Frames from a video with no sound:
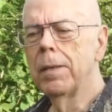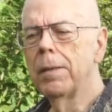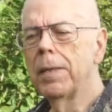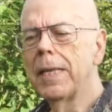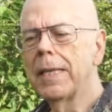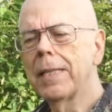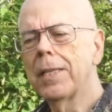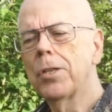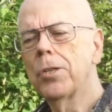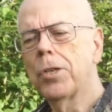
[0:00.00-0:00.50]

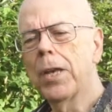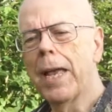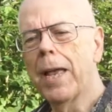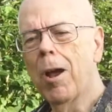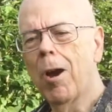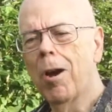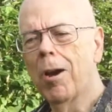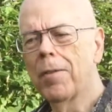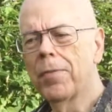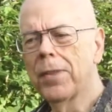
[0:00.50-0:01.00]
This is
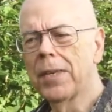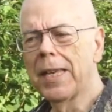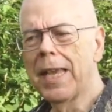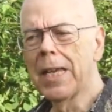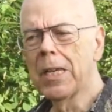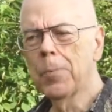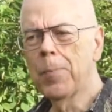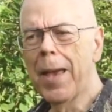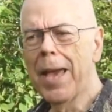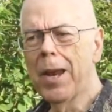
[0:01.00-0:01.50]
JR, the
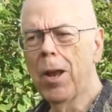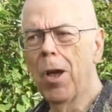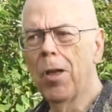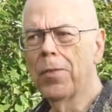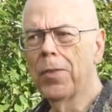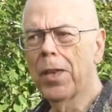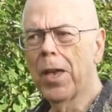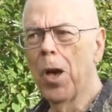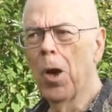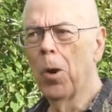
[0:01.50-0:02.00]
Texpat
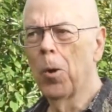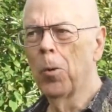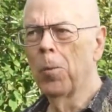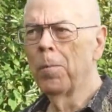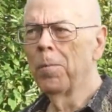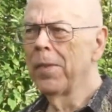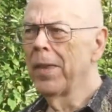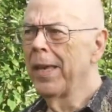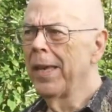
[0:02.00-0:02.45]
on the go.